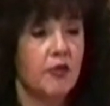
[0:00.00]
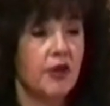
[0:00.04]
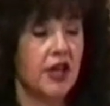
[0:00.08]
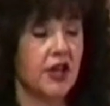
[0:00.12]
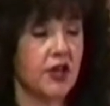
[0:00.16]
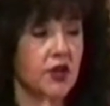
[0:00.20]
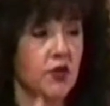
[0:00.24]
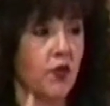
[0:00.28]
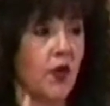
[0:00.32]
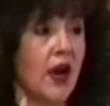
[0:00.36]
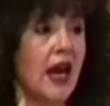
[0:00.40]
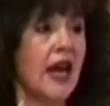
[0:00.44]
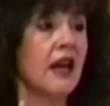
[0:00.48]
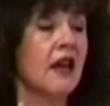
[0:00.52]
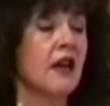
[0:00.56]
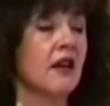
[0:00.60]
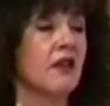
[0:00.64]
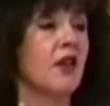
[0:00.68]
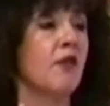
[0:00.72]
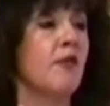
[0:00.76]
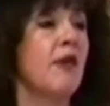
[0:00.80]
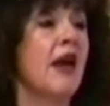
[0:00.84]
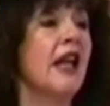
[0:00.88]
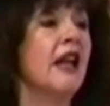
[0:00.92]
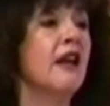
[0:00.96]
Because when
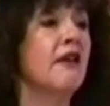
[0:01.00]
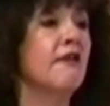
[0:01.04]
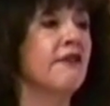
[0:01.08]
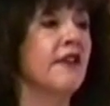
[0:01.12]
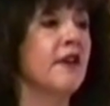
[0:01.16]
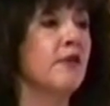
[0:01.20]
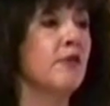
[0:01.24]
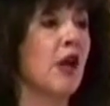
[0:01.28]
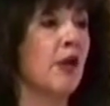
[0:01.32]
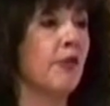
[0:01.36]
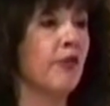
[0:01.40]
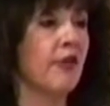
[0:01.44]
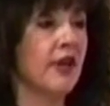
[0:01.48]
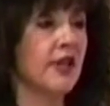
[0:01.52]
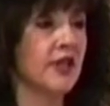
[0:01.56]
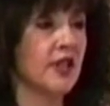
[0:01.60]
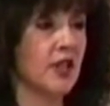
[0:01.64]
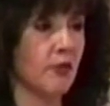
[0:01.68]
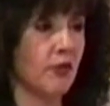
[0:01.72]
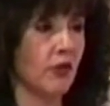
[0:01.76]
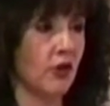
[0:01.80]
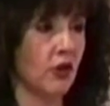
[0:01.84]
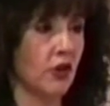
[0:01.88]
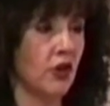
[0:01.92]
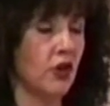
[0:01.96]
the male and female
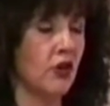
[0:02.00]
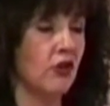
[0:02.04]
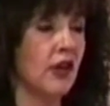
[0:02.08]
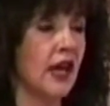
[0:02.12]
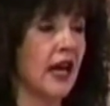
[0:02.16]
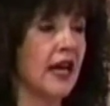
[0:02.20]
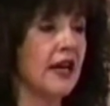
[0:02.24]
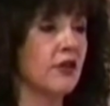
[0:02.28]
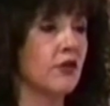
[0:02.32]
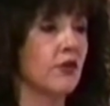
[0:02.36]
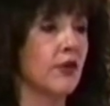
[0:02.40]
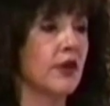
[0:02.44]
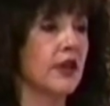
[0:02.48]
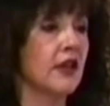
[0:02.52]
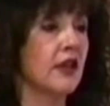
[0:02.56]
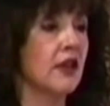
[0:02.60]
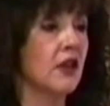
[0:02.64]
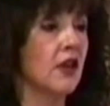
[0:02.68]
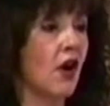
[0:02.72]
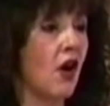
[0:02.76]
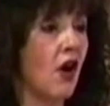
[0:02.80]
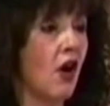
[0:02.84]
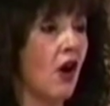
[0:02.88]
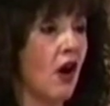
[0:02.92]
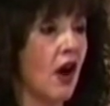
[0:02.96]
principle unite within the